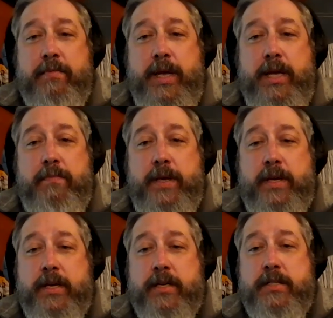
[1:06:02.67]
me
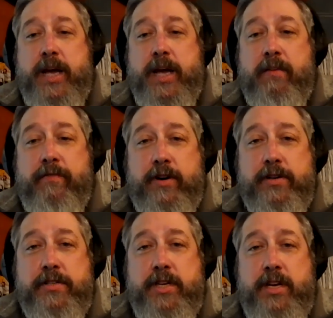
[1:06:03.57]
because that
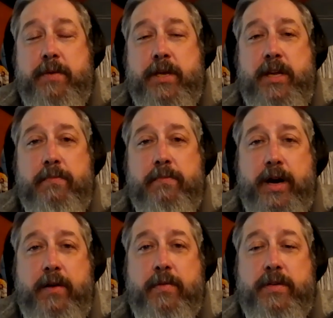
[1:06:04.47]
first CWD
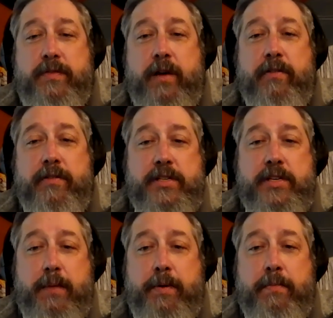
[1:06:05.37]
buck was found just
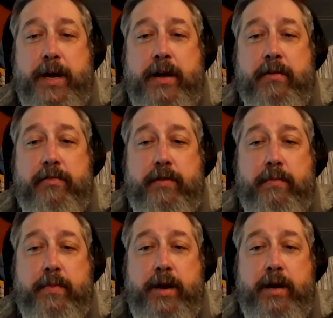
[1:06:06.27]
a couple miles
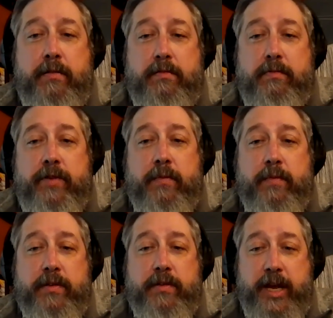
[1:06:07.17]
from my
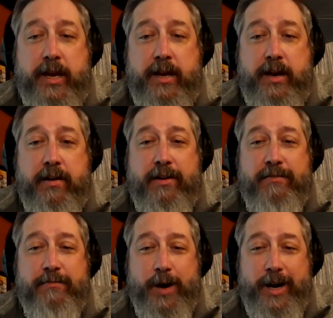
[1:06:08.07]
family's land here
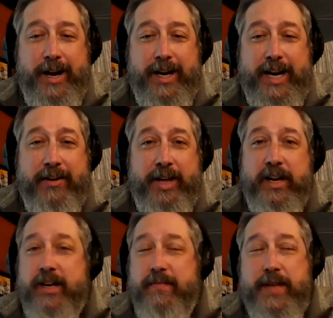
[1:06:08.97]
in Wyandotte
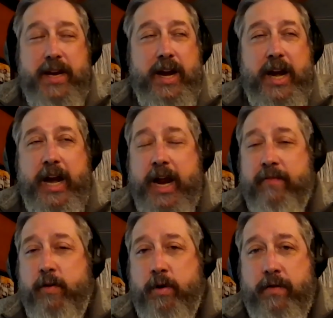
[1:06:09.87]
County.
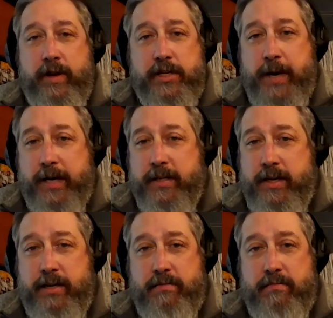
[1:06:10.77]
Never would have
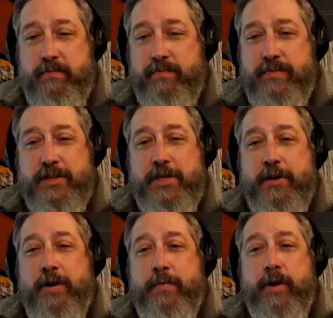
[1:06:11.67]
expected it to
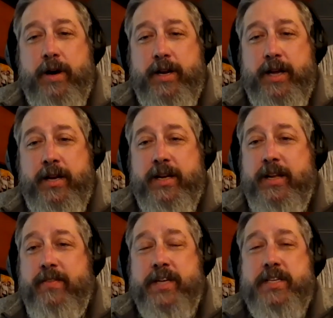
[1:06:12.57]
show up where it did.
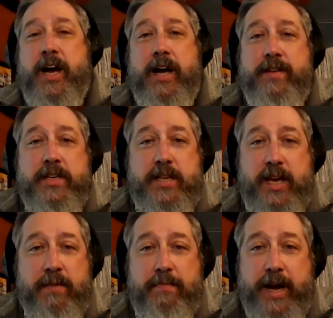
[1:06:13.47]
It's
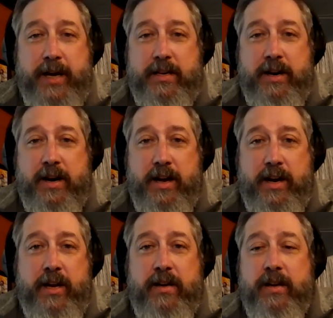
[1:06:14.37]
obviously impacted our
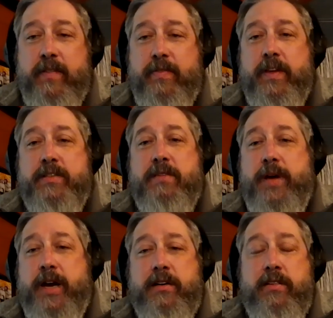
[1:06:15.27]
hunting. It's
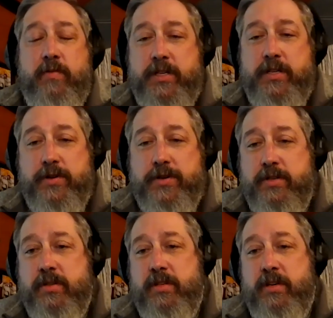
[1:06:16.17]
impacted the
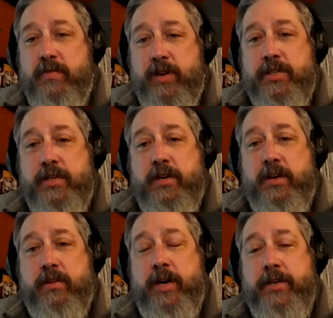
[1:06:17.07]
resources that the division and
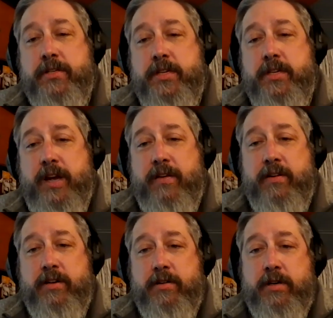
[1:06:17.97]
other agencies had
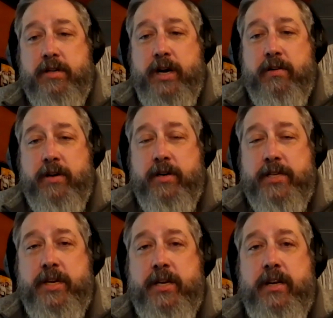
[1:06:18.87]
to do to try to
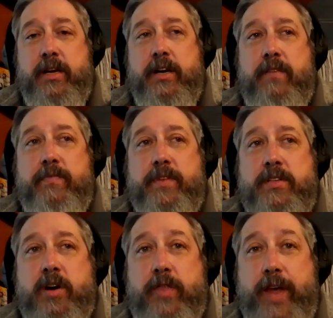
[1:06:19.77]
address it.
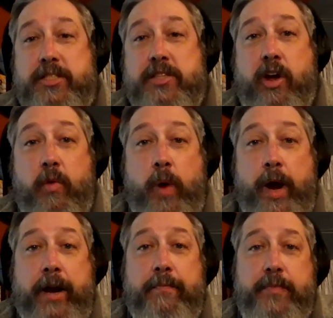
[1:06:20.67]
So that's a good
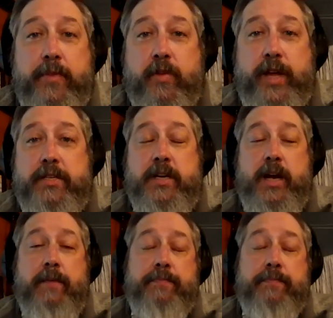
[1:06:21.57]
win. So that's, I